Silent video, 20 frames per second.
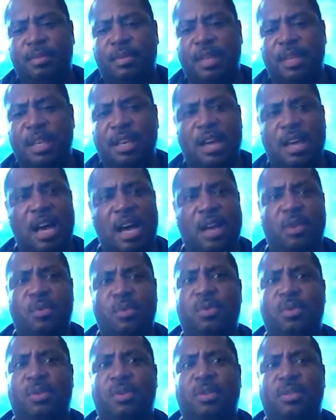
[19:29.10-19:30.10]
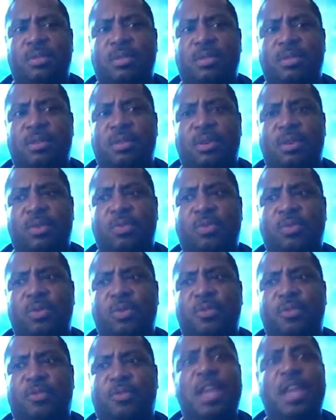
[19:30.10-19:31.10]
and God of War on
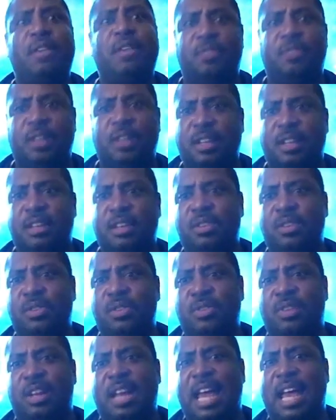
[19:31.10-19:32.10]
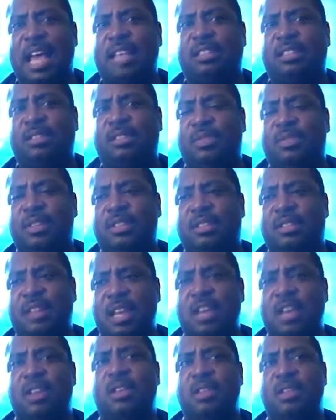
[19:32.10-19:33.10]
Faithfully. You know, The Last of Us.
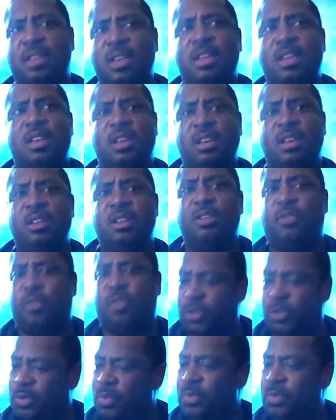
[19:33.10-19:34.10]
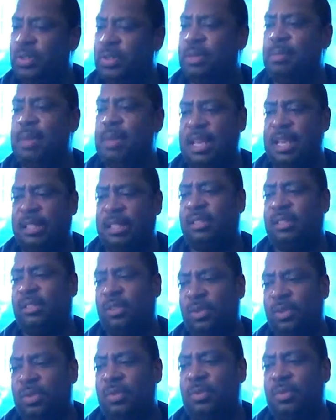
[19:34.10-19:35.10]
Now, first one was amazing,
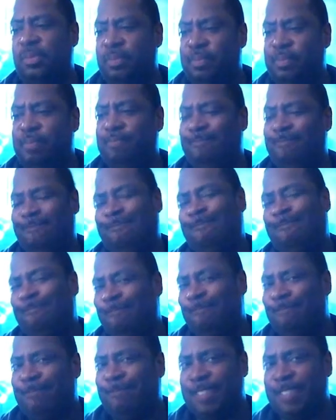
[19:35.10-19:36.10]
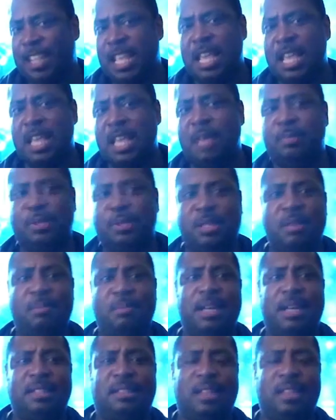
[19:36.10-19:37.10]
so see
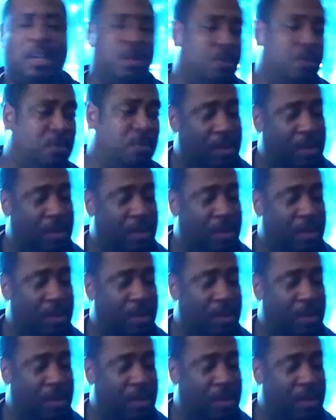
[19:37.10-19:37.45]
about the second.